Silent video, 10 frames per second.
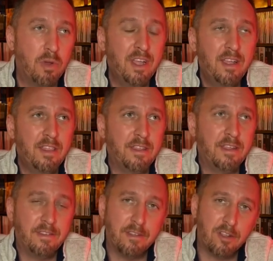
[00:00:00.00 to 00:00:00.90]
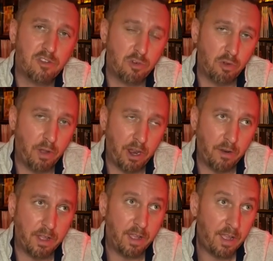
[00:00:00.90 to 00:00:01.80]
the industrial
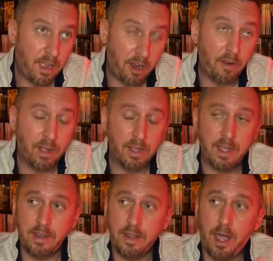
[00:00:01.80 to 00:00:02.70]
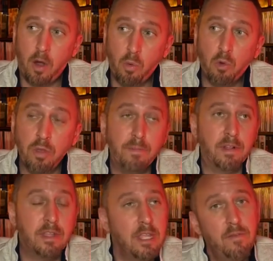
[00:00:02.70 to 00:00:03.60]
area era and now what we
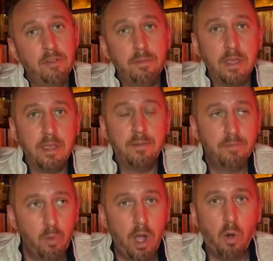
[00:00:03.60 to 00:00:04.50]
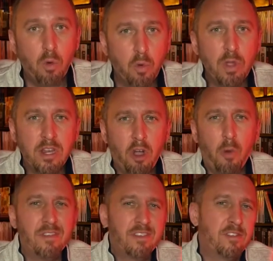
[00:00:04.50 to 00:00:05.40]
believe to be, well, what we know
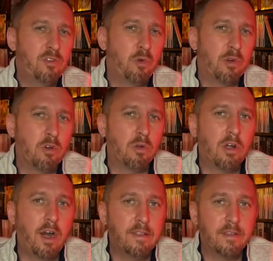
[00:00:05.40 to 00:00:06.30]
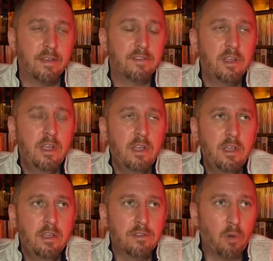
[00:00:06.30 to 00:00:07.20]
as historical context.
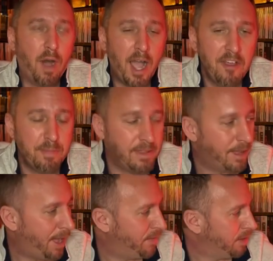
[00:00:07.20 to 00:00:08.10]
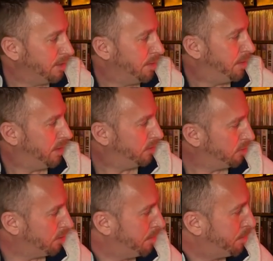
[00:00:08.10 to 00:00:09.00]
So I have been diving deep into
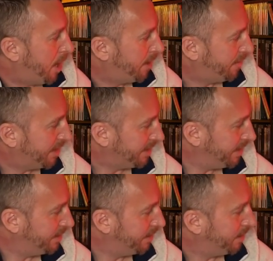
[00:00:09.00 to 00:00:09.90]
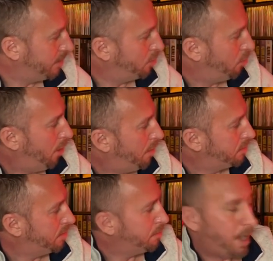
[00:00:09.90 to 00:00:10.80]
the Bhagavad Gita as well as
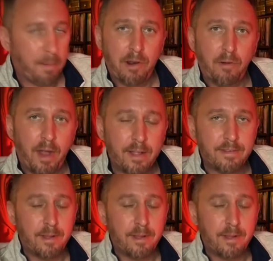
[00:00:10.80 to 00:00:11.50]
the Mahabharata